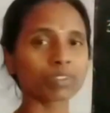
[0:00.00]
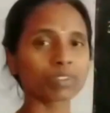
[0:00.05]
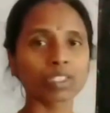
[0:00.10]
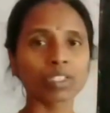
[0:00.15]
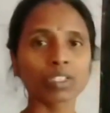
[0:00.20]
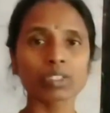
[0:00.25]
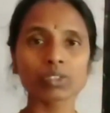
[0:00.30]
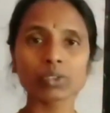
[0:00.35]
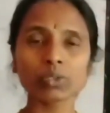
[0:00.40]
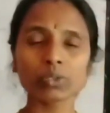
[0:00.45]

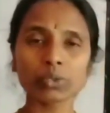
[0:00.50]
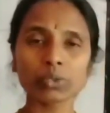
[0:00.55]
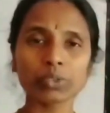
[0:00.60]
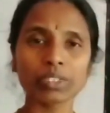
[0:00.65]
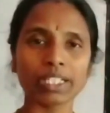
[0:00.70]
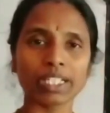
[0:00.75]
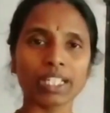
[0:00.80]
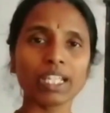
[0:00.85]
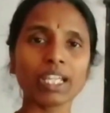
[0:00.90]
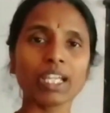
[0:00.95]
So
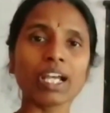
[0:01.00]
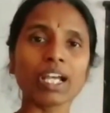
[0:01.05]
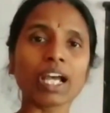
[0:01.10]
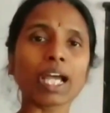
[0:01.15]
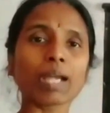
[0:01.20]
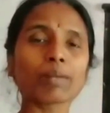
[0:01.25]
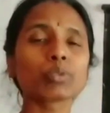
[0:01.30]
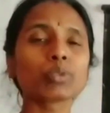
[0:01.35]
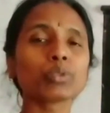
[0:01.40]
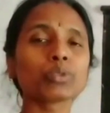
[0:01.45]
today I
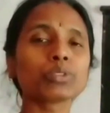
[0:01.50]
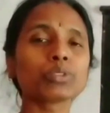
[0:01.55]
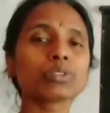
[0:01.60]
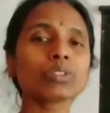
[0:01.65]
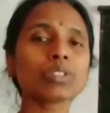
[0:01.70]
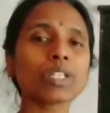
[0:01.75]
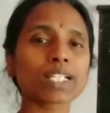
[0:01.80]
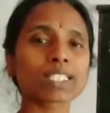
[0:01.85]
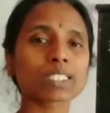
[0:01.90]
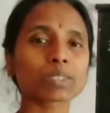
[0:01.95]
am going to
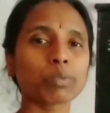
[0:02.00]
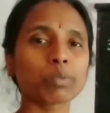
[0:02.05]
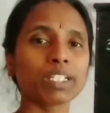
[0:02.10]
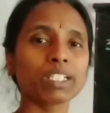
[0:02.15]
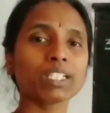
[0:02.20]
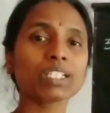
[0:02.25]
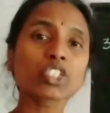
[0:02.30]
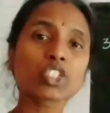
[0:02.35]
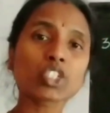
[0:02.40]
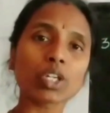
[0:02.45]
explain a
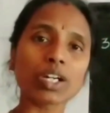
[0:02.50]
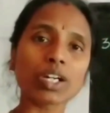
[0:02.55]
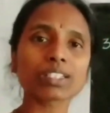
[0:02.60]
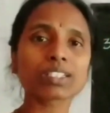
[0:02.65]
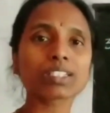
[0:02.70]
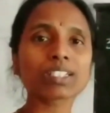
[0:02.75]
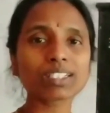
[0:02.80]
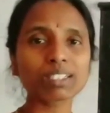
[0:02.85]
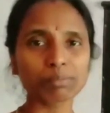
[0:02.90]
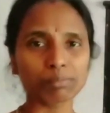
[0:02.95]

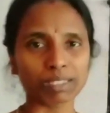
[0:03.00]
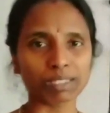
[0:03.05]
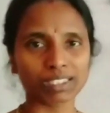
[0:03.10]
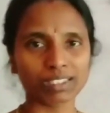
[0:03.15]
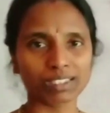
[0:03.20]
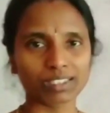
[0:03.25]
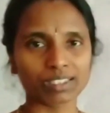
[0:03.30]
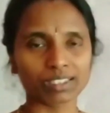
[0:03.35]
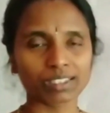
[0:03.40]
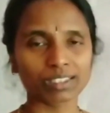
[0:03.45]
shortcut
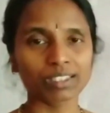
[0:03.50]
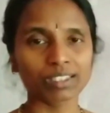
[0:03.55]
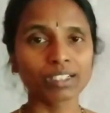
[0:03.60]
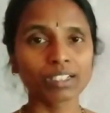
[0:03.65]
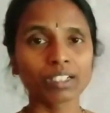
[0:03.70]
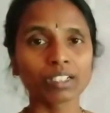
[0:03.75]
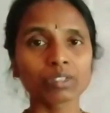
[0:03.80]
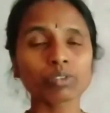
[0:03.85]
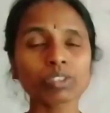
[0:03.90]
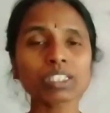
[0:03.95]
method.
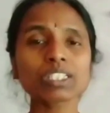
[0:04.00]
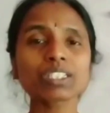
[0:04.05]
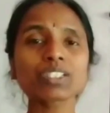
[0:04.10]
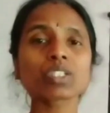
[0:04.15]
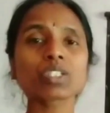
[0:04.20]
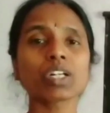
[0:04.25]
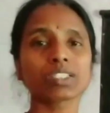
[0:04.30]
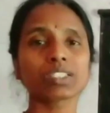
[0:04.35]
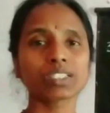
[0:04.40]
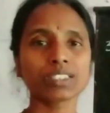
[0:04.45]
What is
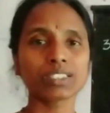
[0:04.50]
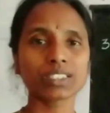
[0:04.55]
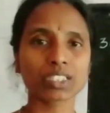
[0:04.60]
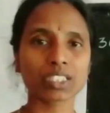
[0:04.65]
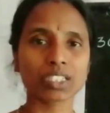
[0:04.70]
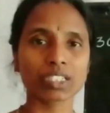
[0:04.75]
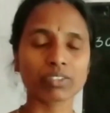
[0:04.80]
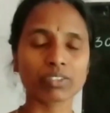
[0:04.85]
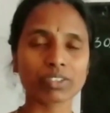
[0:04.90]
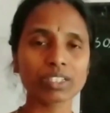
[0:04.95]
shortcut
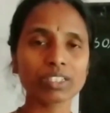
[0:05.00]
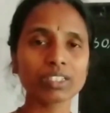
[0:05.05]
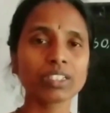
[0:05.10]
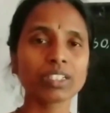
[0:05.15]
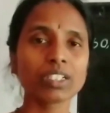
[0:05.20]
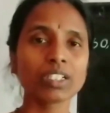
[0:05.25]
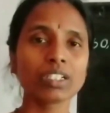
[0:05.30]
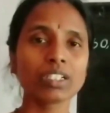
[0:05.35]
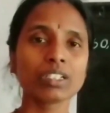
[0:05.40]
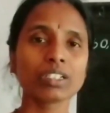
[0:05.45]
children?
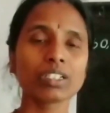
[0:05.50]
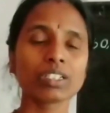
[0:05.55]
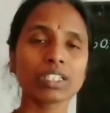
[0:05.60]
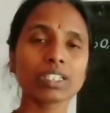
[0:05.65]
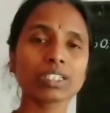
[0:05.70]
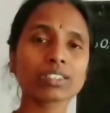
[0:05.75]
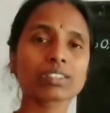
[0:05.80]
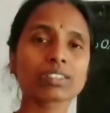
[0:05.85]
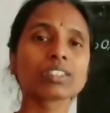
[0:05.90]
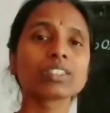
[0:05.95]

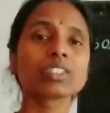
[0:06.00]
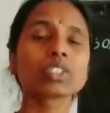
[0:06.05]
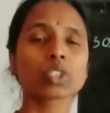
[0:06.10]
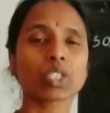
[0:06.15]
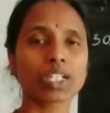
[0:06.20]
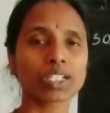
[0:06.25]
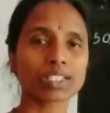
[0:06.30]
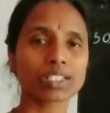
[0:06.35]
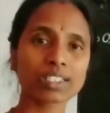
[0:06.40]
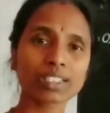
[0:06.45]
Yes,
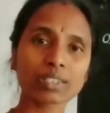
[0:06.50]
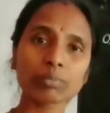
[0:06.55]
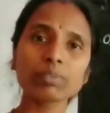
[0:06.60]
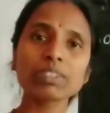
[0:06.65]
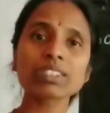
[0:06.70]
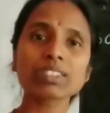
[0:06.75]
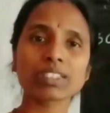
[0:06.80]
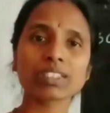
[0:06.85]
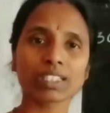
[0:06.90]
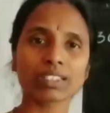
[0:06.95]
shortcut means
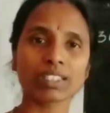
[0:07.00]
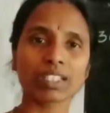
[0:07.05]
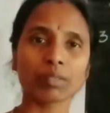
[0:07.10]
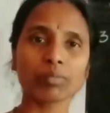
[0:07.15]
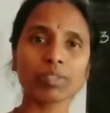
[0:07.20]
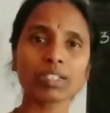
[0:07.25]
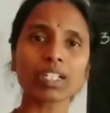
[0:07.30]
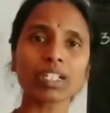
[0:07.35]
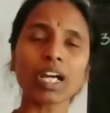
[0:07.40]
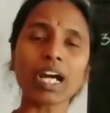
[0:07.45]
nothing
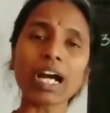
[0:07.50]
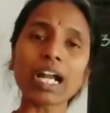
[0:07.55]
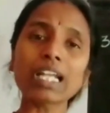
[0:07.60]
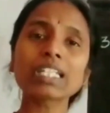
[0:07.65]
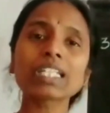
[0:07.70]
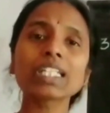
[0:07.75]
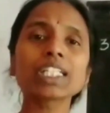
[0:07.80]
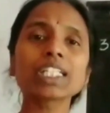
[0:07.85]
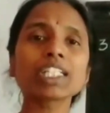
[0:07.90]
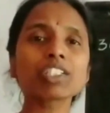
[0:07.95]
but
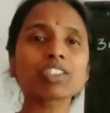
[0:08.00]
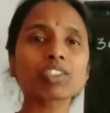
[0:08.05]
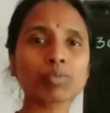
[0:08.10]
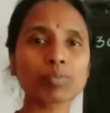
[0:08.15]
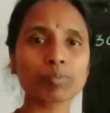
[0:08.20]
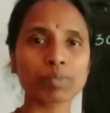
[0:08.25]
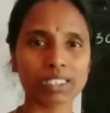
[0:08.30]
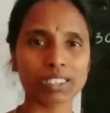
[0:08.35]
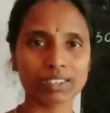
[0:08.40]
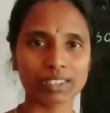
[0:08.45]
alternative
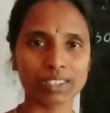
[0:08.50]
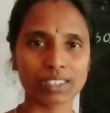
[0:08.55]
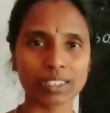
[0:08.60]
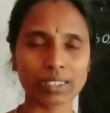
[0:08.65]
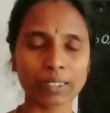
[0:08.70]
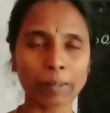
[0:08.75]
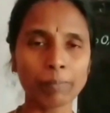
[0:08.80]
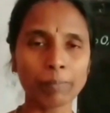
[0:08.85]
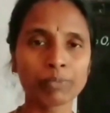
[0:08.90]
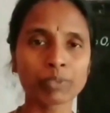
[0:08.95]
method
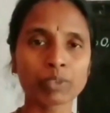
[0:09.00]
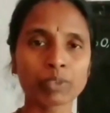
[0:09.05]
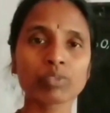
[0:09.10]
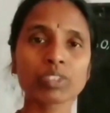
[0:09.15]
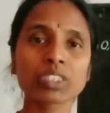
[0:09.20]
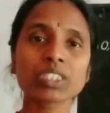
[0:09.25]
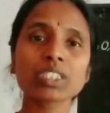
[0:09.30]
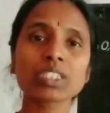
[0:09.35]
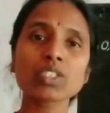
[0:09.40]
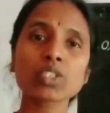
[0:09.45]
which
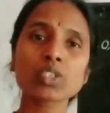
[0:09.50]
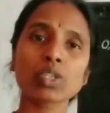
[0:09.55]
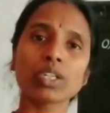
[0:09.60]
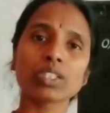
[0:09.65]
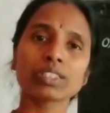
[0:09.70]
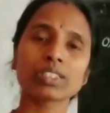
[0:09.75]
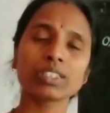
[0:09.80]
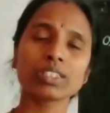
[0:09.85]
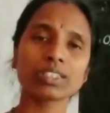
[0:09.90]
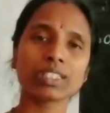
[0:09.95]
is
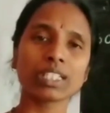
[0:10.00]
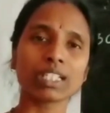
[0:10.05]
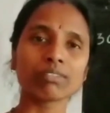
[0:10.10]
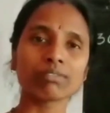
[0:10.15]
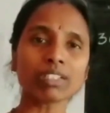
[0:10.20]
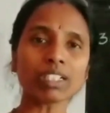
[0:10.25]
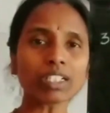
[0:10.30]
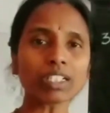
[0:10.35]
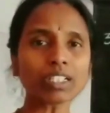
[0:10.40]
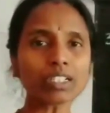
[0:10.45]
shorter than
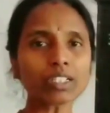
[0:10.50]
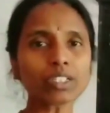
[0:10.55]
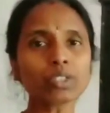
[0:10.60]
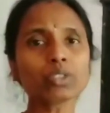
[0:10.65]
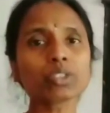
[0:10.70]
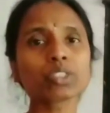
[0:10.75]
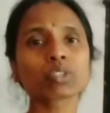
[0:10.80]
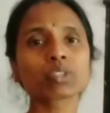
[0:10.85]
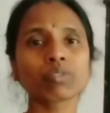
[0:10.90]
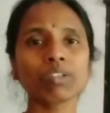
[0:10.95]
the
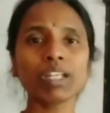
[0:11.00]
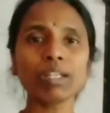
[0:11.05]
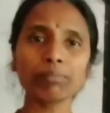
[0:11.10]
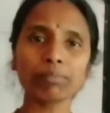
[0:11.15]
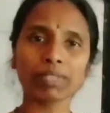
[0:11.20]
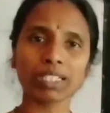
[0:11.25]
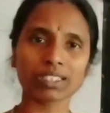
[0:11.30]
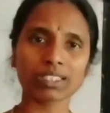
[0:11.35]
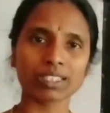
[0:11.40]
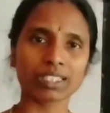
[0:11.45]
usual
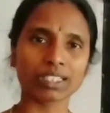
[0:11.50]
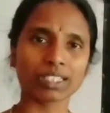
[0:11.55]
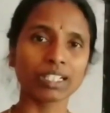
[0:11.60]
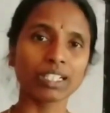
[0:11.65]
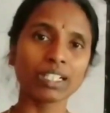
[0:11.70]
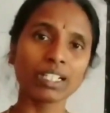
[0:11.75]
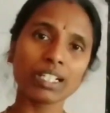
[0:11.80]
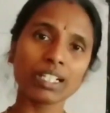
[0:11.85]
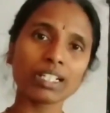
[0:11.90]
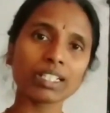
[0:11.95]
method.
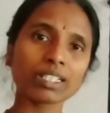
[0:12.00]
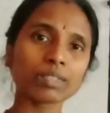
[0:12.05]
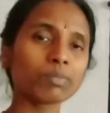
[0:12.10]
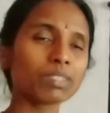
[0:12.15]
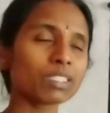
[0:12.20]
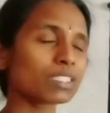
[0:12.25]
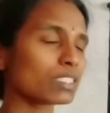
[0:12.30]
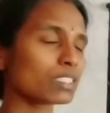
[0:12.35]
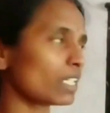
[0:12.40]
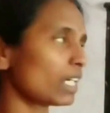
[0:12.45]
Let me
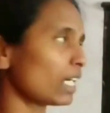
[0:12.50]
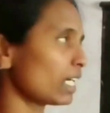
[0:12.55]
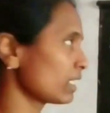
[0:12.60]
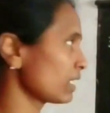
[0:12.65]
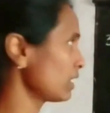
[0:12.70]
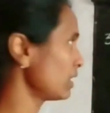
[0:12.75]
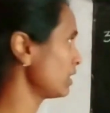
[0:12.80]
start.